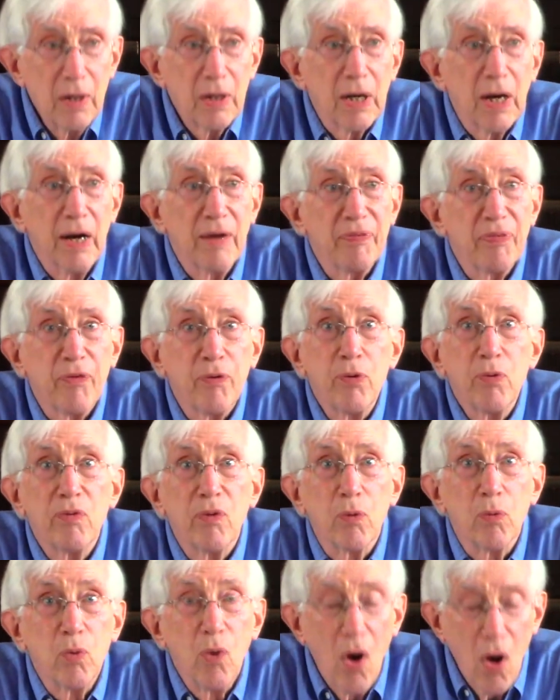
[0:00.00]
Cut through the
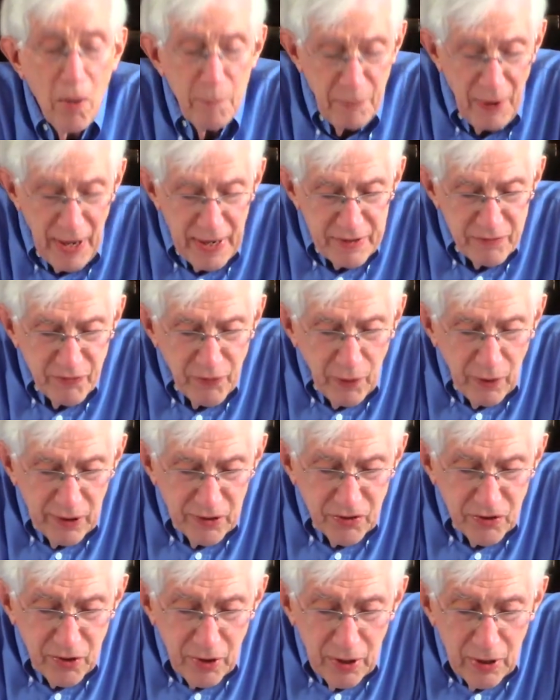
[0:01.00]
raw pine
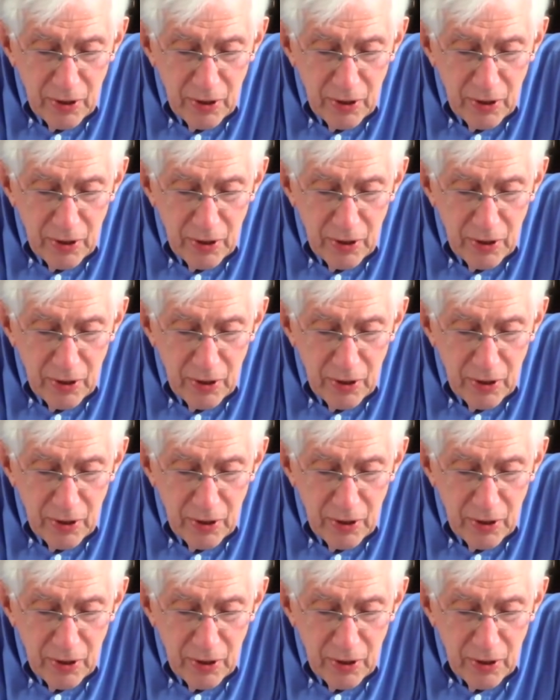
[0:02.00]
forest,